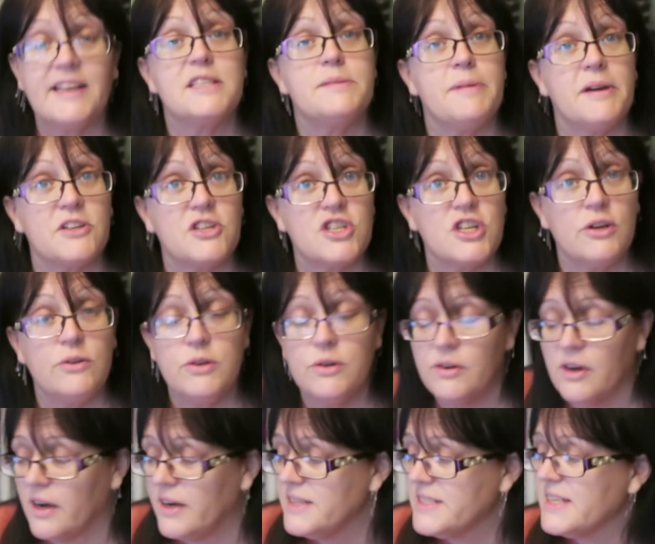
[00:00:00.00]
at and to be able to show you
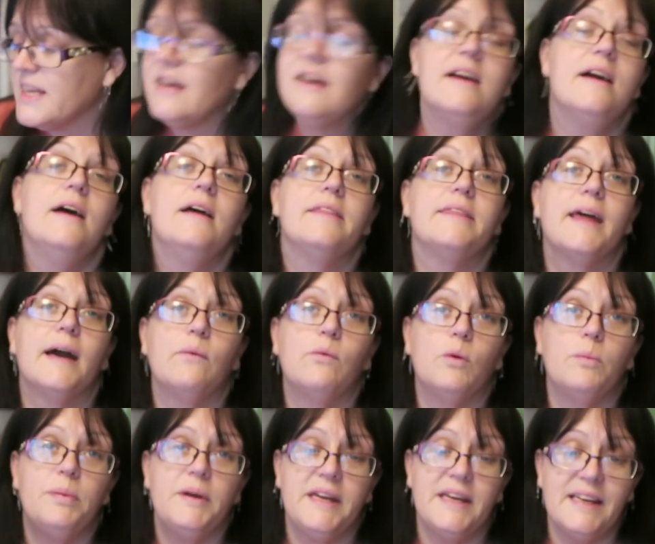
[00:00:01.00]
guys. There
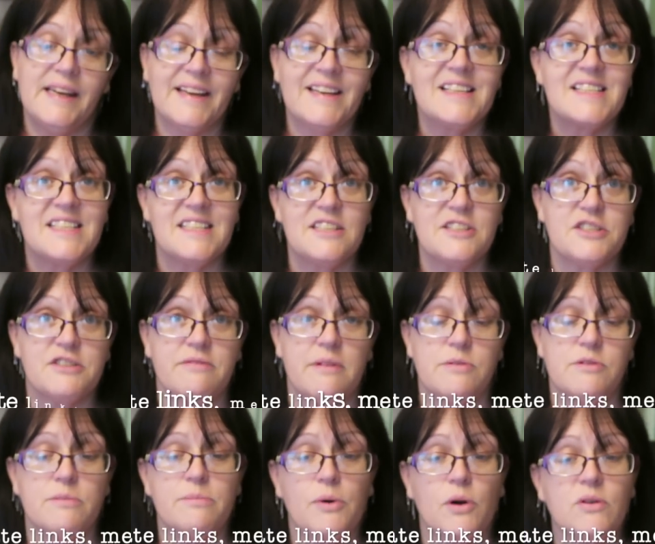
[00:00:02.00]
will be links in the
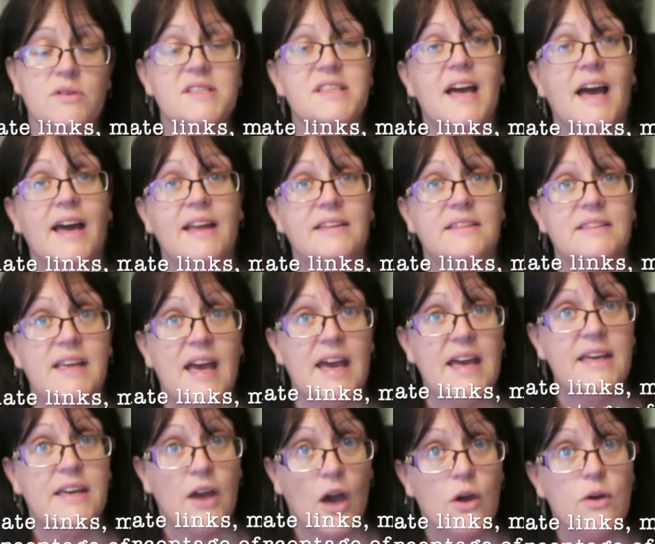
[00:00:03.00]
description box and
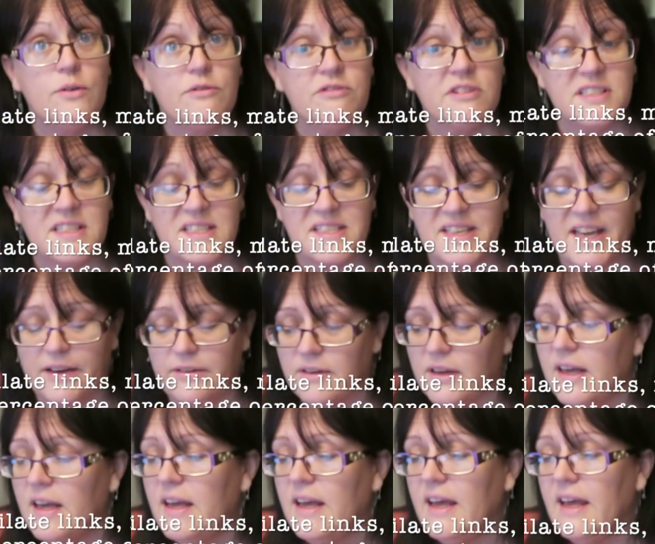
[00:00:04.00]
a code for a discount
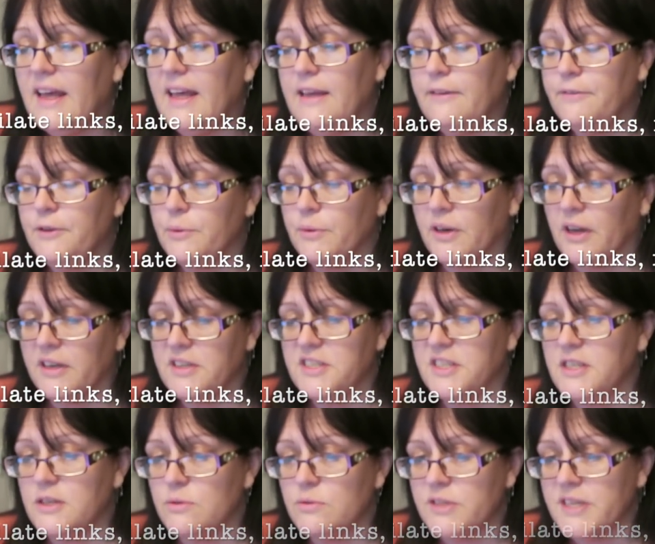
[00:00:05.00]
if you would like
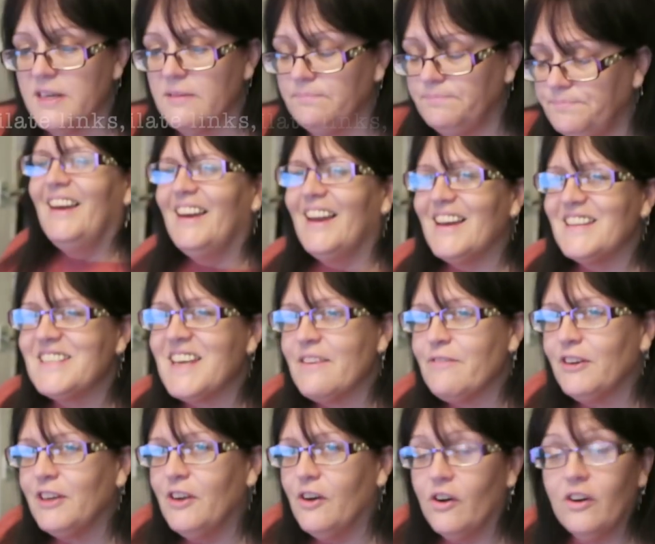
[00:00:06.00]
to use it. Let's
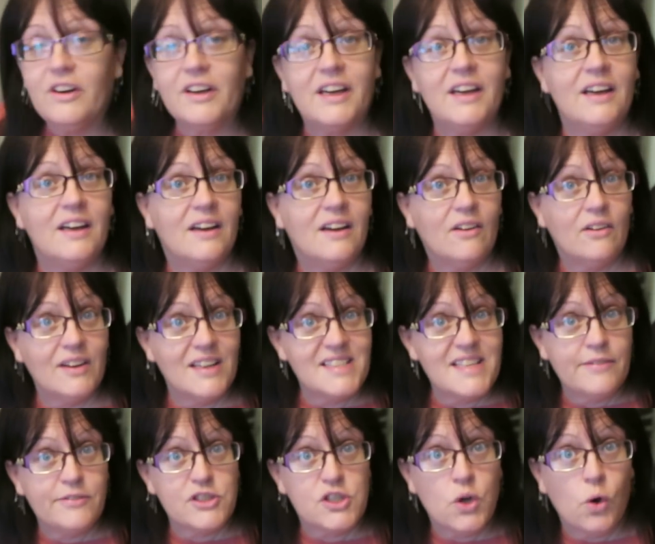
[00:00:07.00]
have a look, or let's
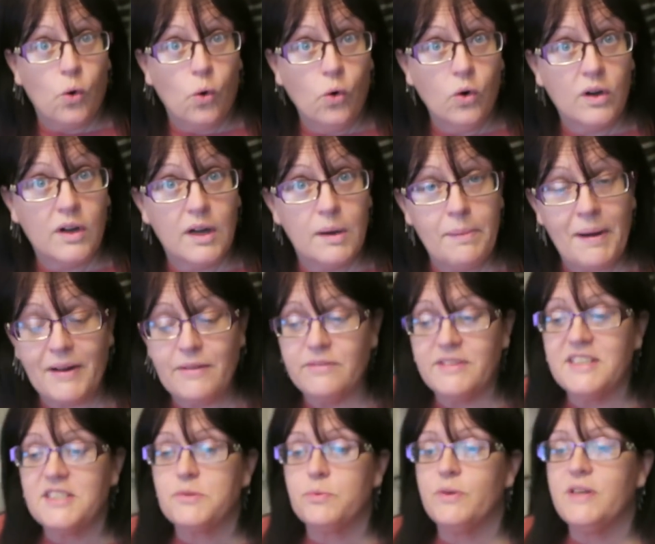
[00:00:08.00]
have a talk about
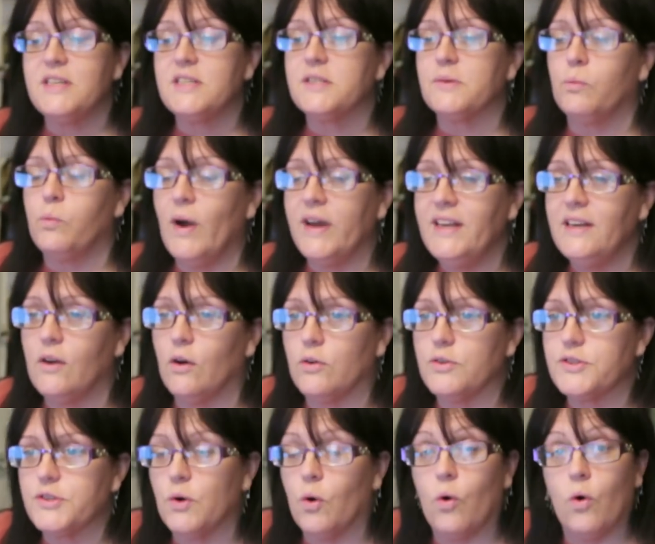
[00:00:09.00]
this week's weight
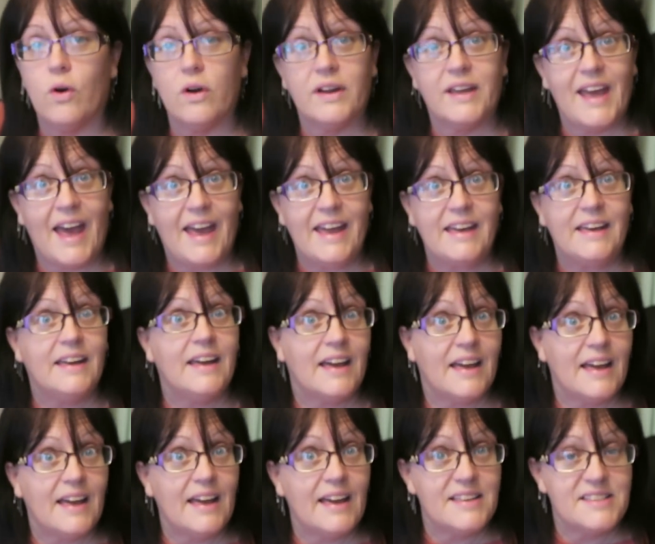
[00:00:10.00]
loss or gain,
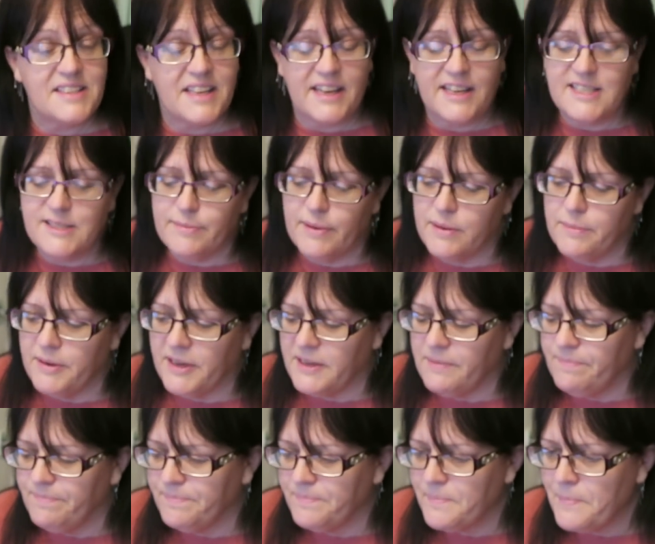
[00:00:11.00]
as the case may be.